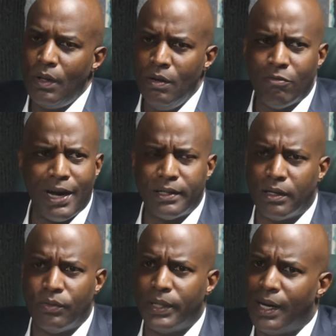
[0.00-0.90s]
Right
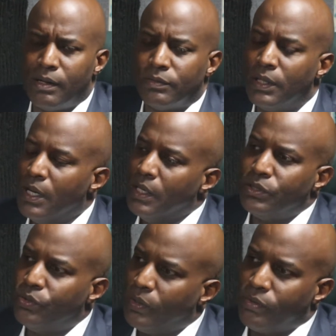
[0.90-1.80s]
now we have
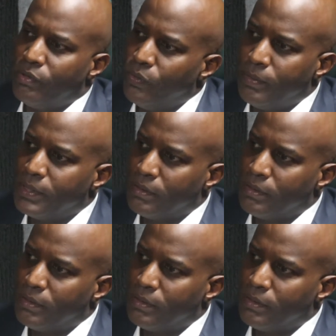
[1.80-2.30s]
two or three women